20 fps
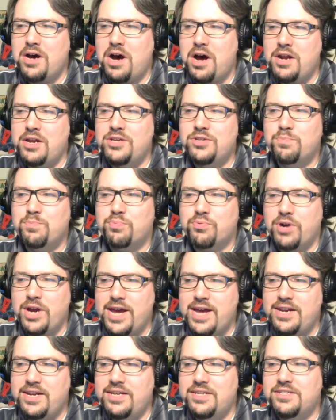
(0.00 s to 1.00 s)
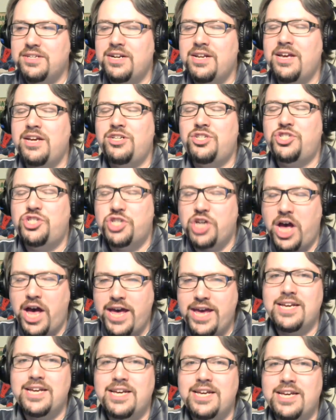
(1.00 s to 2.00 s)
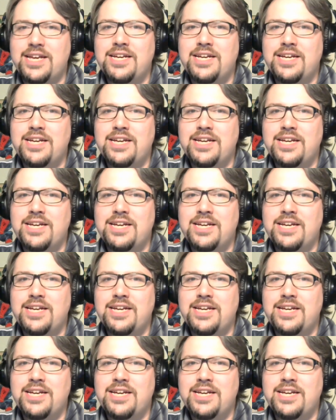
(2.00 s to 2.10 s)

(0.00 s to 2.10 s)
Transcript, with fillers: god, his brain is in a giant